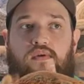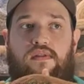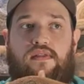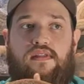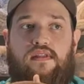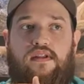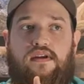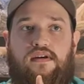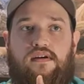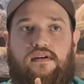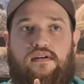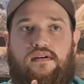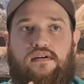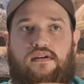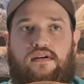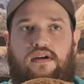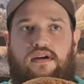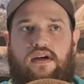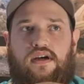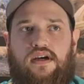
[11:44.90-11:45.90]

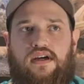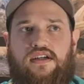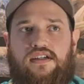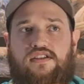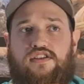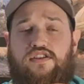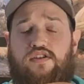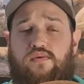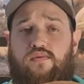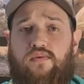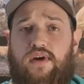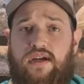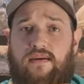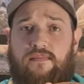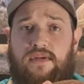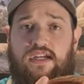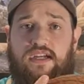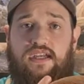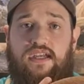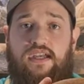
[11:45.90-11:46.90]
they're
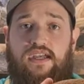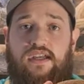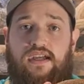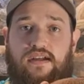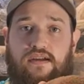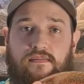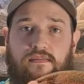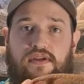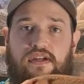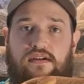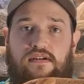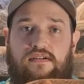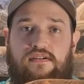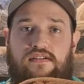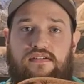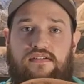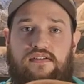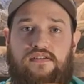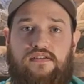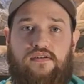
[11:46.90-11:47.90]
ceramic heat emitters,
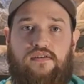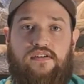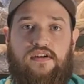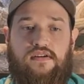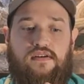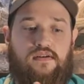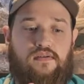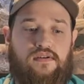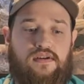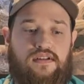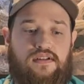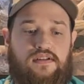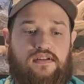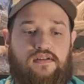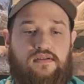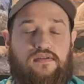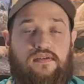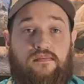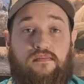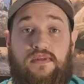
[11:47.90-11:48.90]
so they're going
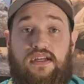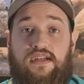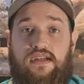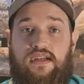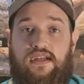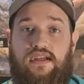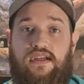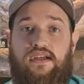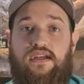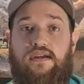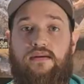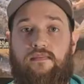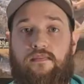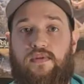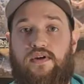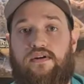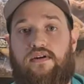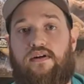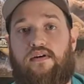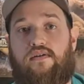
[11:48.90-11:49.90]
to emit heat
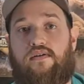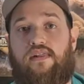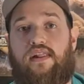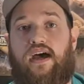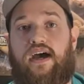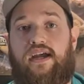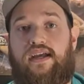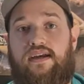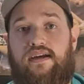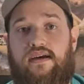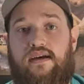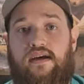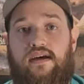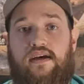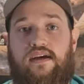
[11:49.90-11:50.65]
but no light.